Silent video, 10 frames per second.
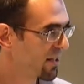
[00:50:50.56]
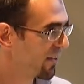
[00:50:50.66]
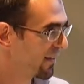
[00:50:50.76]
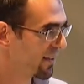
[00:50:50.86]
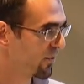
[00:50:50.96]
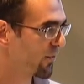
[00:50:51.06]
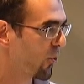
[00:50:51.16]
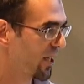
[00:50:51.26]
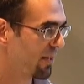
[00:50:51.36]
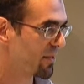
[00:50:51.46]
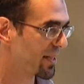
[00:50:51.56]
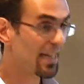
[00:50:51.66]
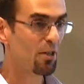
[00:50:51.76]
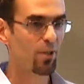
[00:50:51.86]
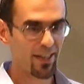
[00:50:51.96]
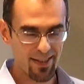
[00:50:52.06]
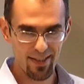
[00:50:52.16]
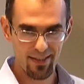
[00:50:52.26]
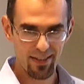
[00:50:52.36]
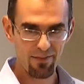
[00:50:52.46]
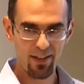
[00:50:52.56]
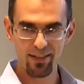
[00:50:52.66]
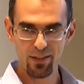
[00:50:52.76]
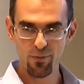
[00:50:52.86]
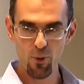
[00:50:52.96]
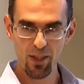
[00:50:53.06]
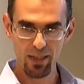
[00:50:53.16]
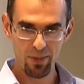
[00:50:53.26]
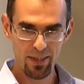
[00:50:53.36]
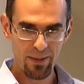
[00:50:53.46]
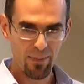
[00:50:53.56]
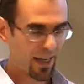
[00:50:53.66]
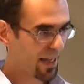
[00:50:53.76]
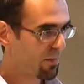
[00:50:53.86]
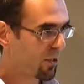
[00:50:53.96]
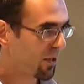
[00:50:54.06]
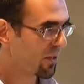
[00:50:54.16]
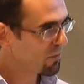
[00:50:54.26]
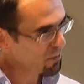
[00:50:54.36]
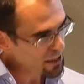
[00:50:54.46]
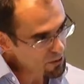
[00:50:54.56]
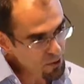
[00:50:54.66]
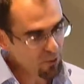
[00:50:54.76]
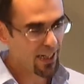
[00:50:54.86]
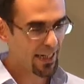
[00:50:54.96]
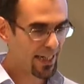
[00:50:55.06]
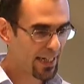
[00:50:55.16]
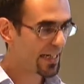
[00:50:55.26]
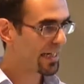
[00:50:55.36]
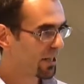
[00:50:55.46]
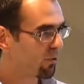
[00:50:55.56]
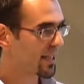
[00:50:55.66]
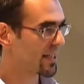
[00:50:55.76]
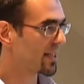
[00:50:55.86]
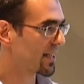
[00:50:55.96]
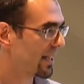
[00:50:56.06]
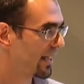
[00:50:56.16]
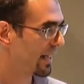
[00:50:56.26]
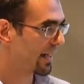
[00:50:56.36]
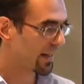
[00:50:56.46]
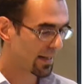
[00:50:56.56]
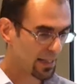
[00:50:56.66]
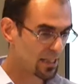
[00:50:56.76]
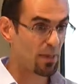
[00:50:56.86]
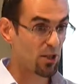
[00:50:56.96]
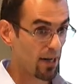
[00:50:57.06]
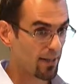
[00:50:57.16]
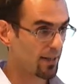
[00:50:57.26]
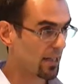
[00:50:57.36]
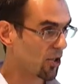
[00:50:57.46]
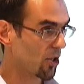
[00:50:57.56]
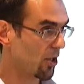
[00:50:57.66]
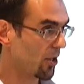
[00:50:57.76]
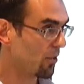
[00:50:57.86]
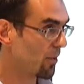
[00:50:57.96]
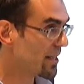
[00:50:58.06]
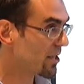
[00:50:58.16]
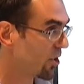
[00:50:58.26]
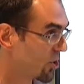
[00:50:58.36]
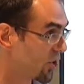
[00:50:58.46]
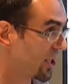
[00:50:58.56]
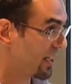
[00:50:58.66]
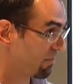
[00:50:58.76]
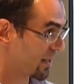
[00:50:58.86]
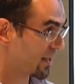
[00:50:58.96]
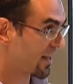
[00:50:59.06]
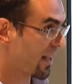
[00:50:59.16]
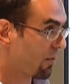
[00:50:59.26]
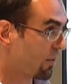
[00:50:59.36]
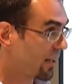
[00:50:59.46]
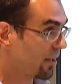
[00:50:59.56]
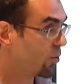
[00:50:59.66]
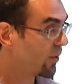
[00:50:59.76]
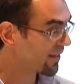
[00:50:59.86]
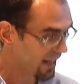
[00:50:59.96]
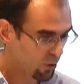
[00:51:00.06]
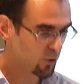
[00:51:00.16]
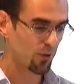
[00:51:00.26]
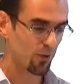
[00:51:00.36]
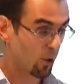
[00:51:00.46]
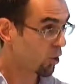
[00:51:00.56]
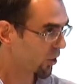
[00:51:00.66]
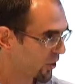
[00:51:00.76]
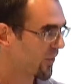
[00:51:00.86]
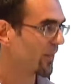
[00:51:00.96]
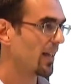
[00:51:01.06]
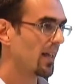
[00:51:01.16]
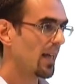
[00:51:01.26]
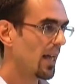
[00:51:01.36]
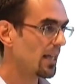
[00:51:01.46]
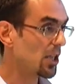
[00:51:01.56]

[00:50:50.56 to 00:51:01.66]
invented phonemes. Linguists invented phonemes. But we don't really need linguists in speech recognition research teams. We can do without look. And he